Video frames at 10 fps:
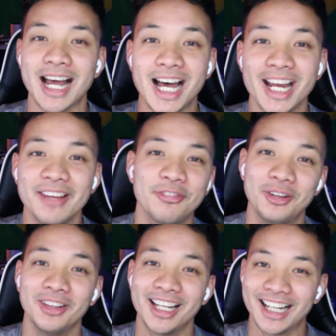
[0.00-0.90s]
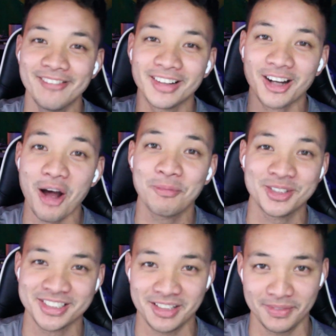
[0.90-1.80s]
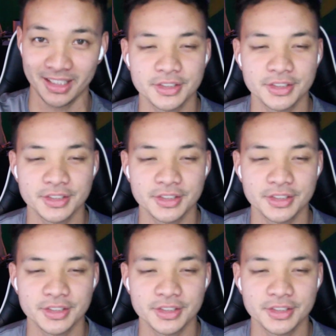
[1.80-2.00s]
I feel like I've accomplished something.